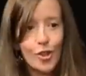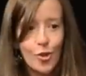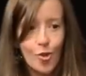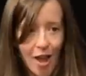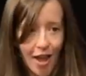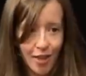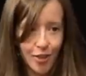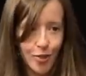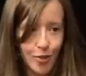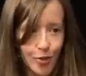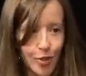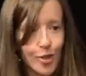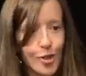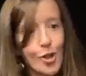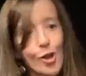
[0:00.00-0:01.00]

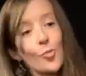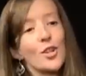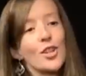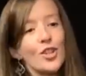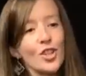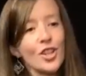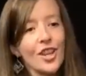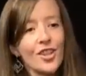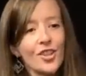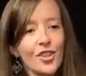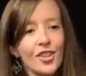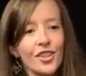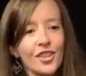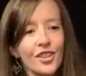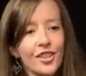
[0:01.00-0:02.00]
gratitude, appreciation.